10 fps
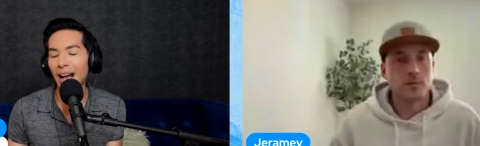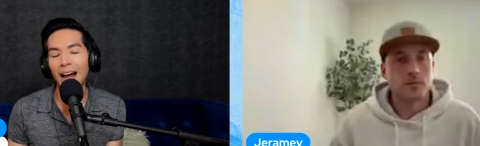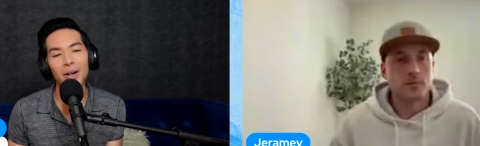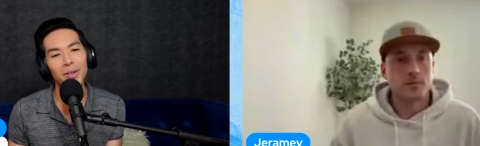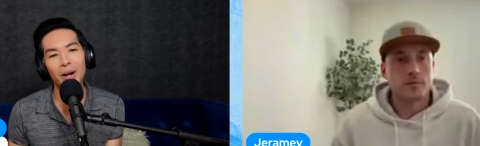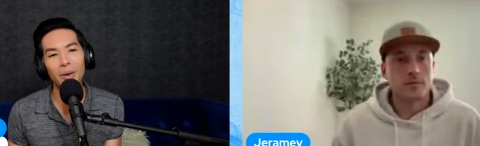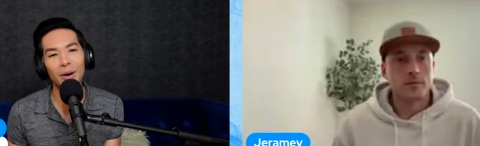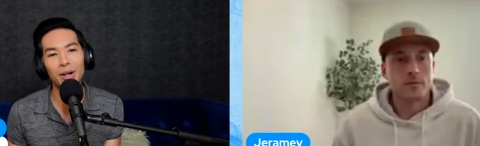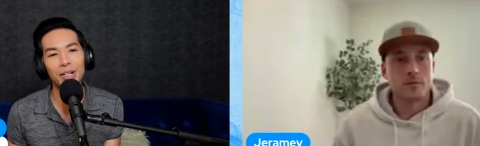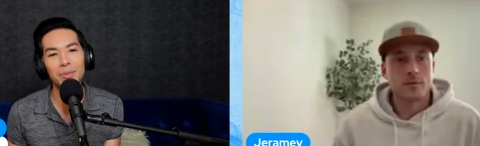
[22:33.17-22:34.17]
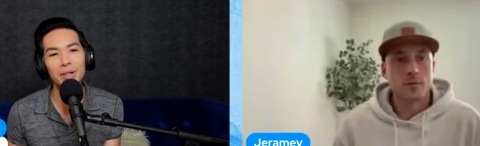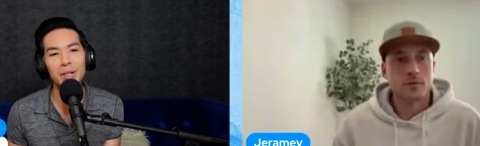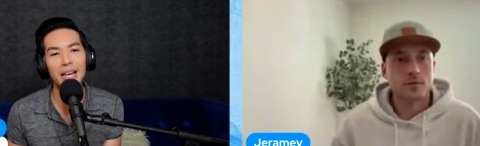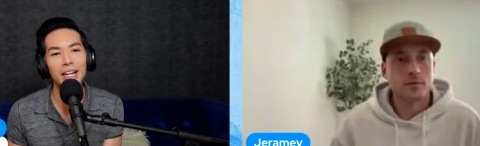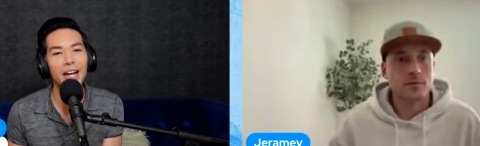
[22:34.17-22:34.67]
Speaker 1: I don't know, her
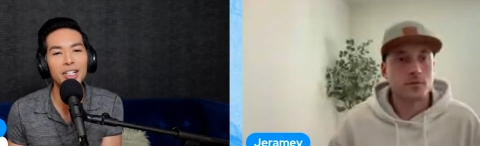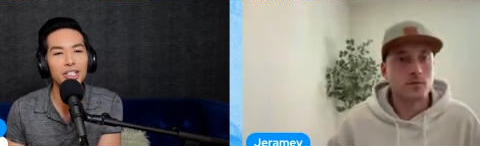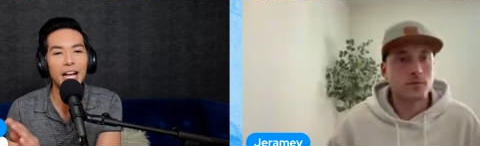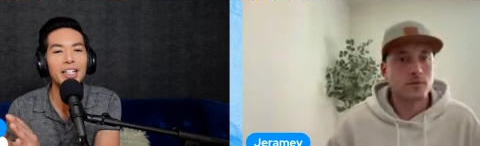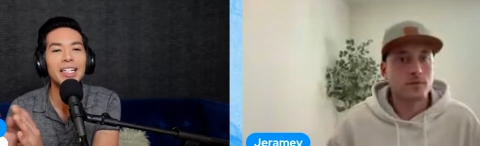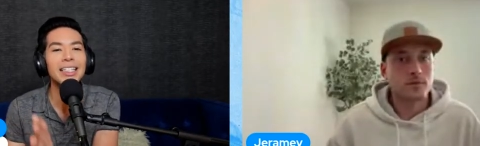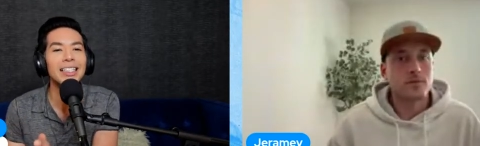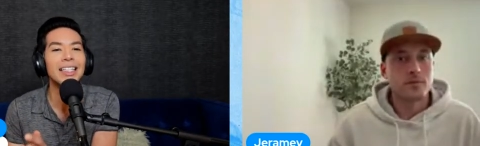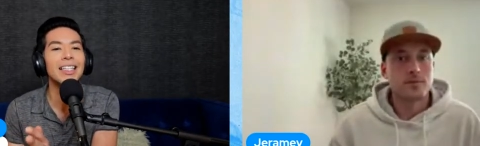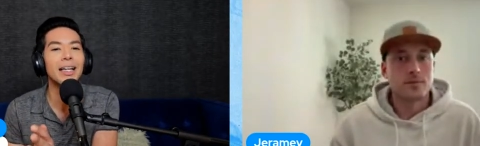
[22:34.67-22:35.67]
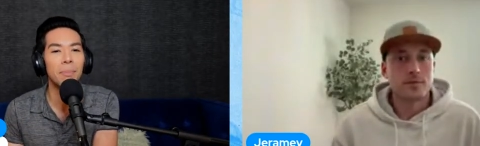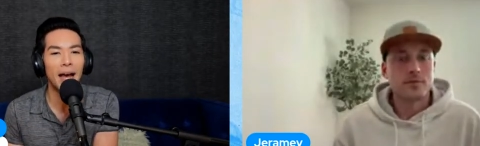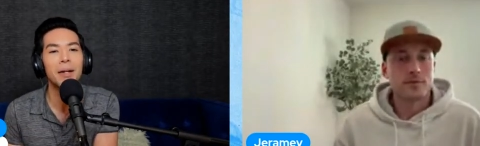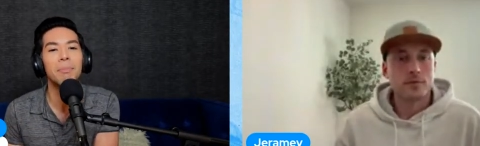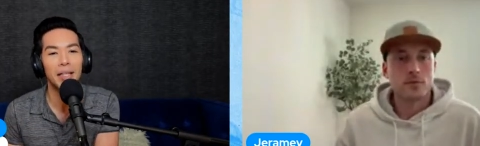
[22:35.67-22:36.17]
communicate. I just, I didn't see the
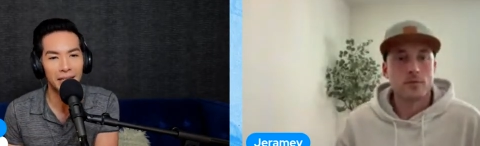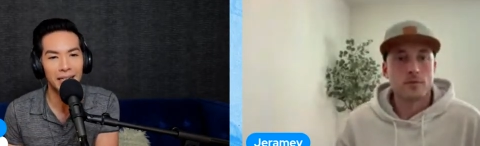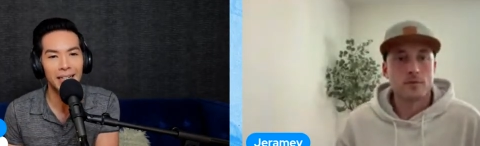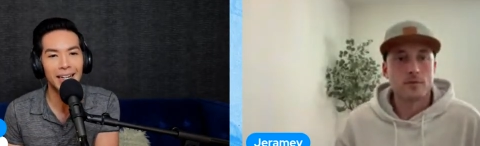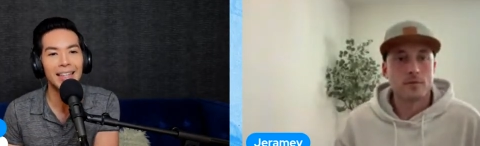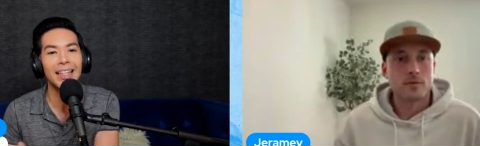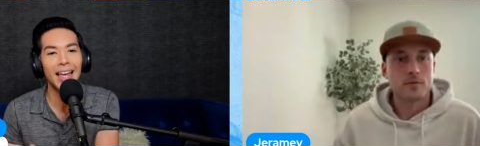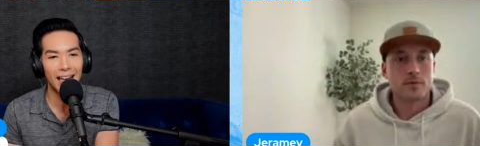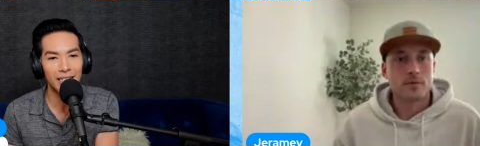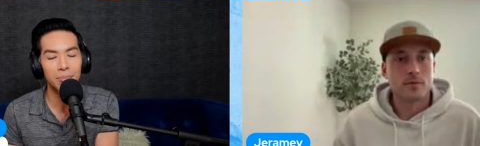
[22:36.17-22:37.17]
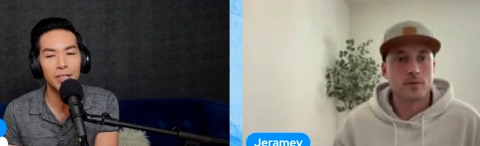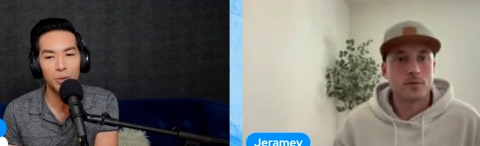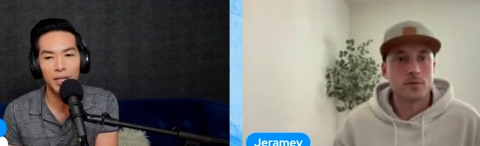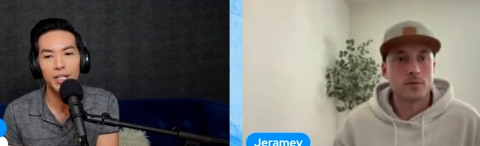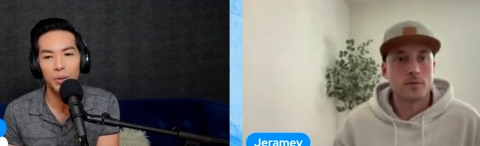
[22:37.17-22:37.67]
compatibility in the end
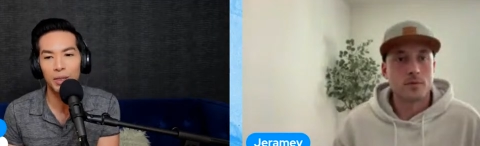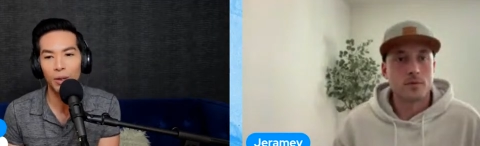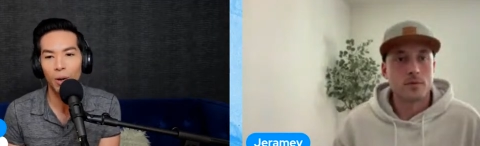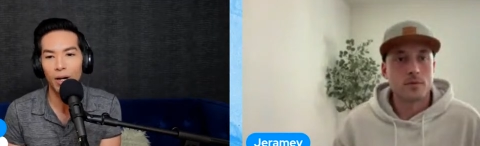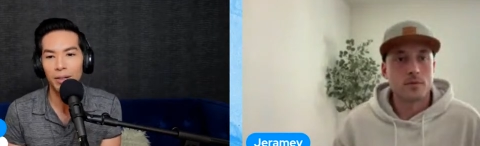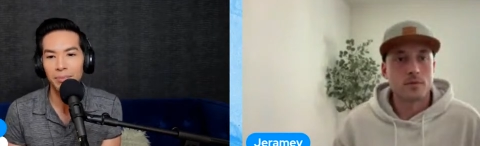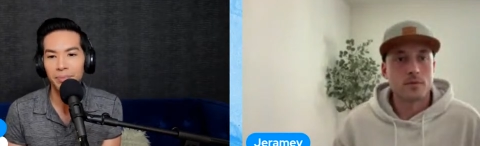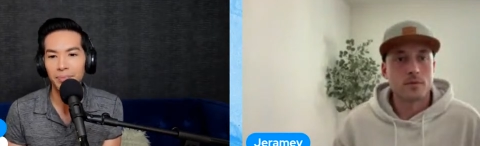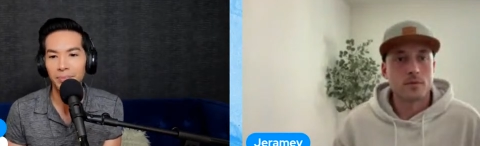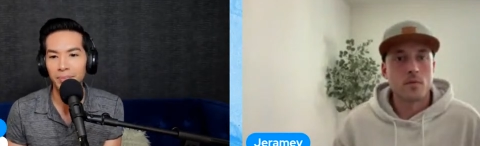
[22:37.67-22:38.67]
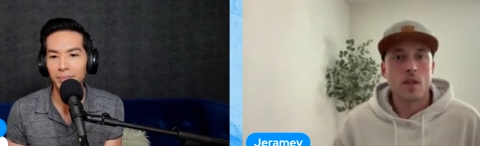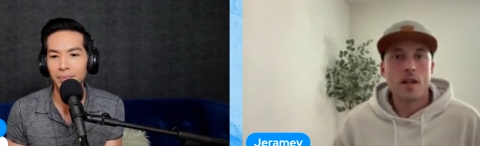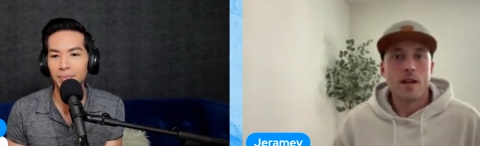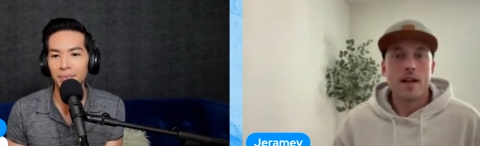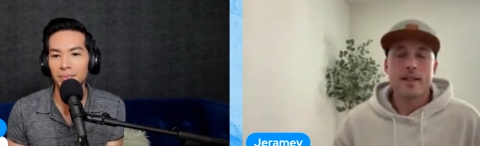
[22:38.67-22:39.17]
between you and Laura.
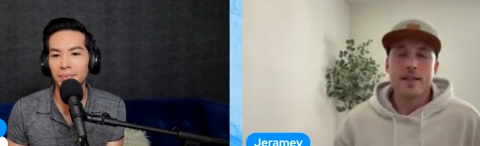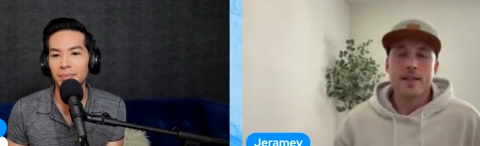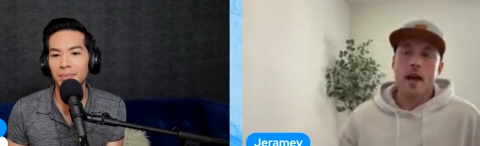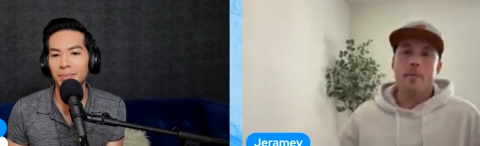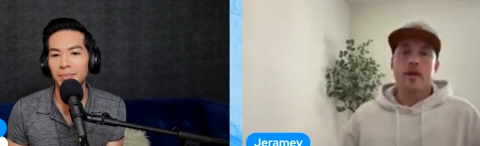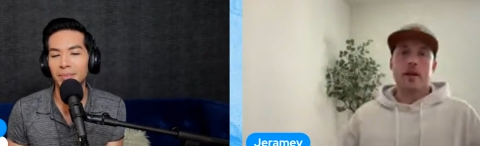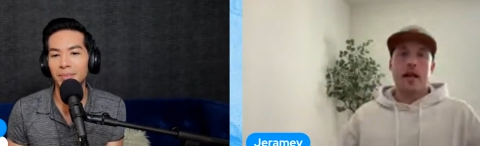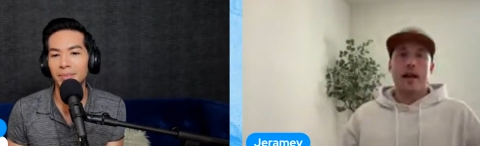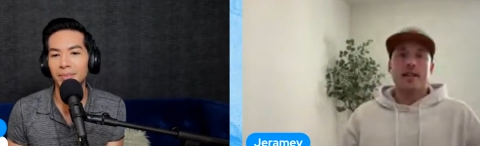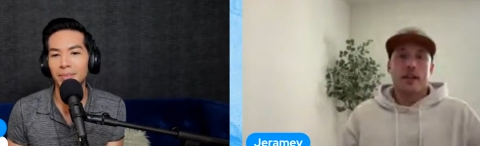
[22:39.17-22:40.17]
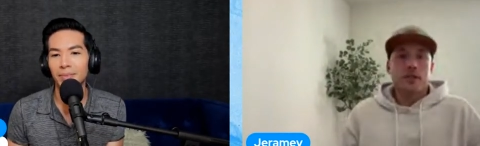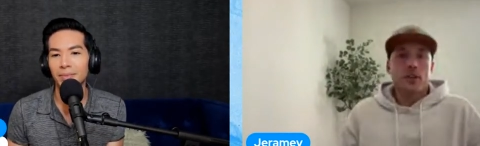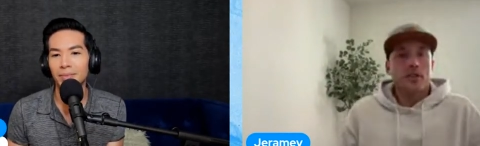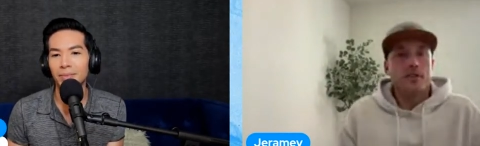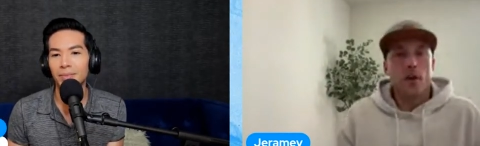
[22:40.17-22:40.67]
Speaker 2: Yeah, I mean, and, and I definitely
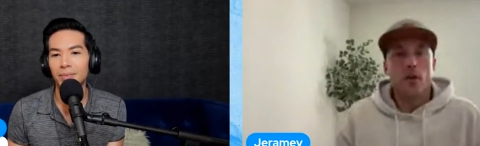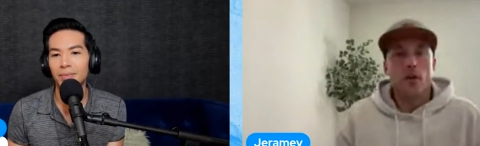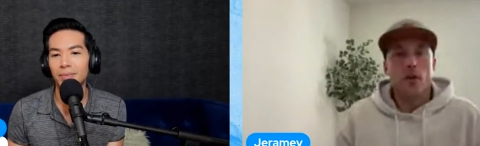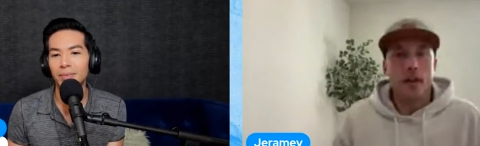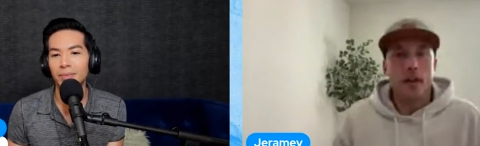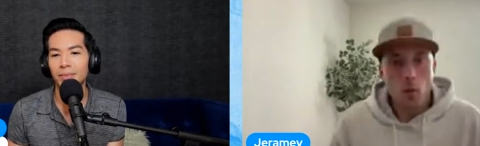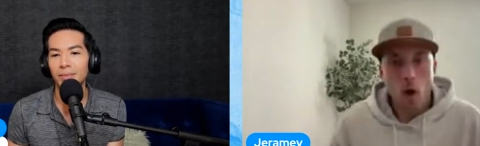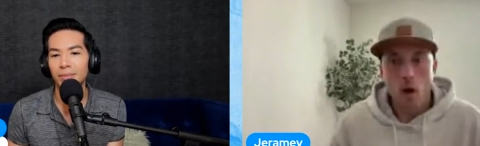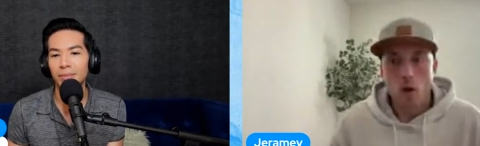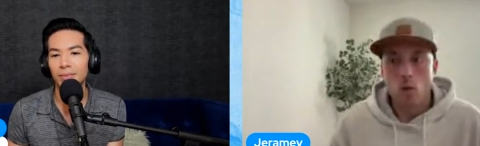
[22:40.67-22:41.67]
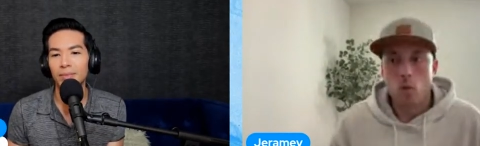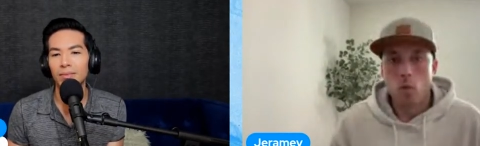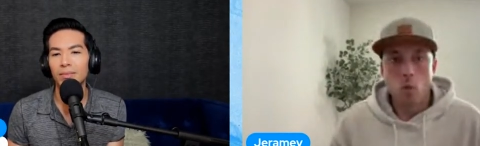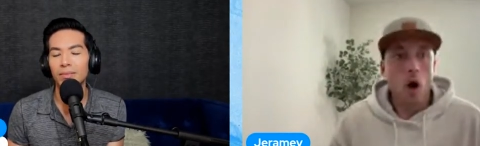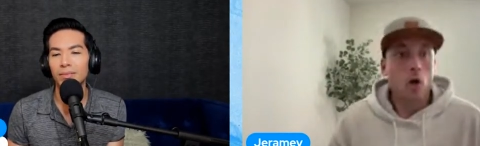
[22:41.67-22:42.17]
felt that while
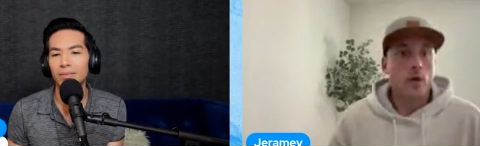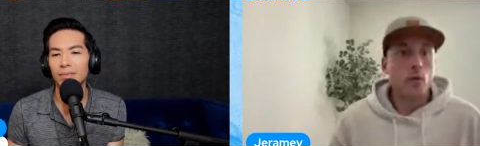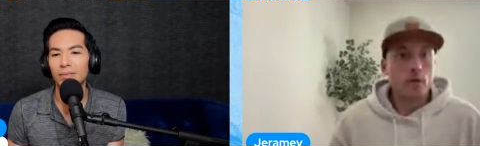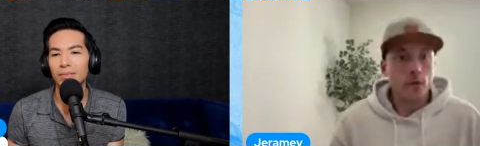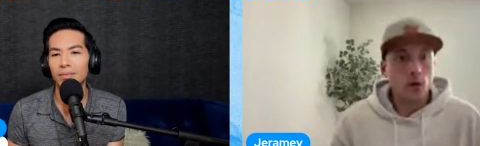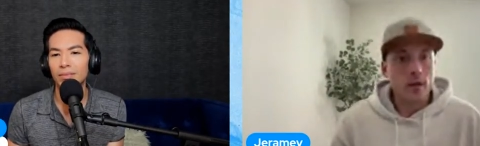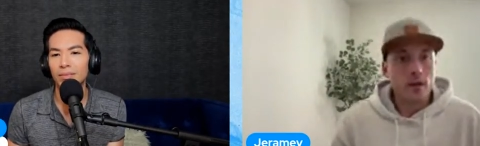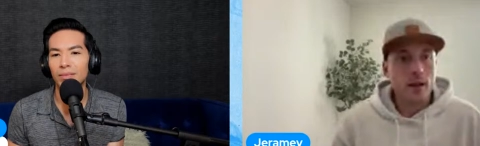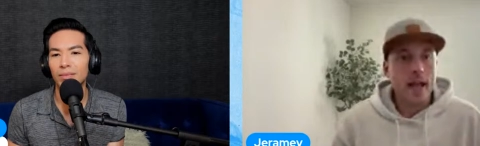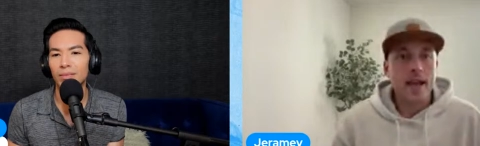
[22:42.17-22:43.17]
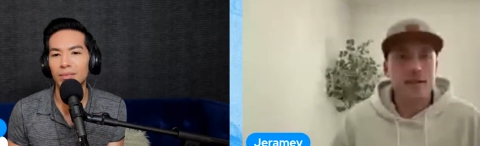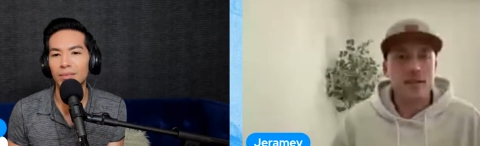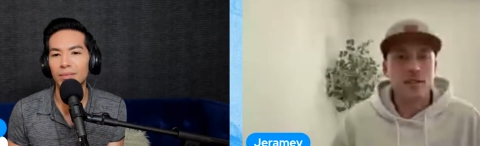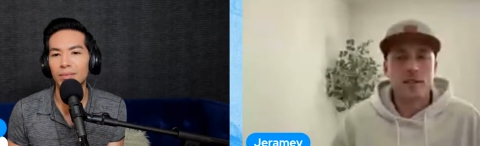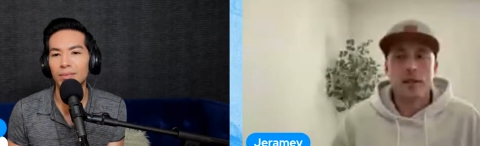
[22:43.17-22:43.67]
while we were filming,
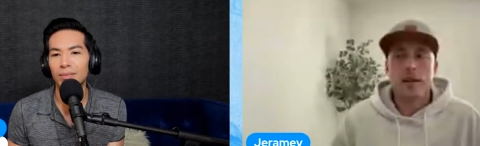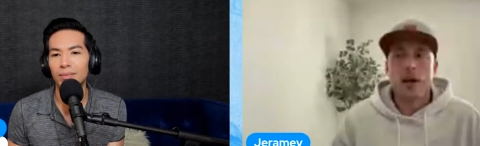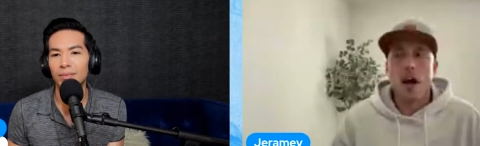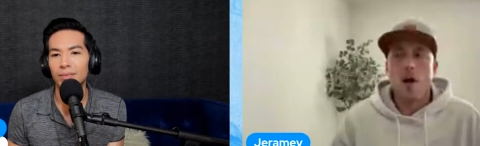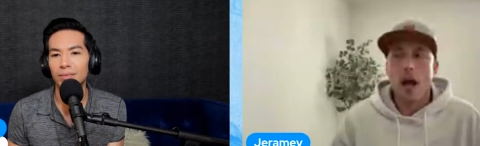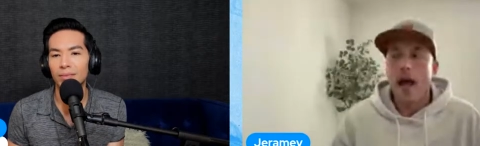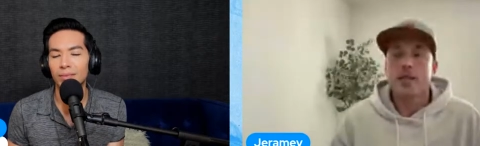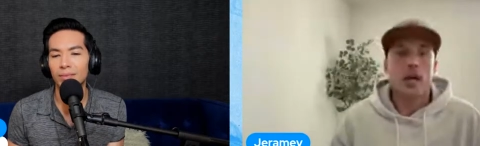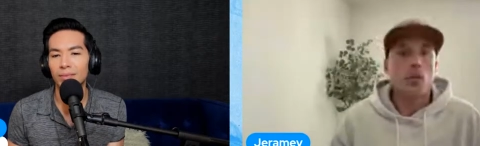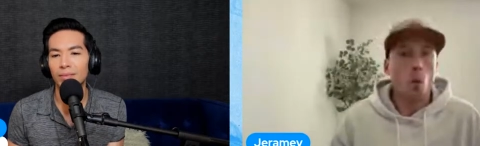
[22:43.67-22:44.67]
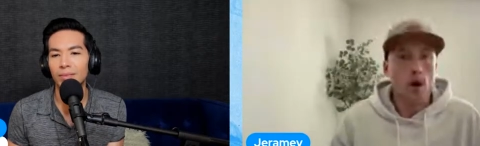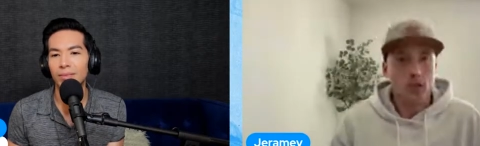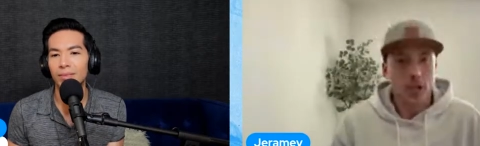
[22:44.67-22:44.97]
and as I'm watching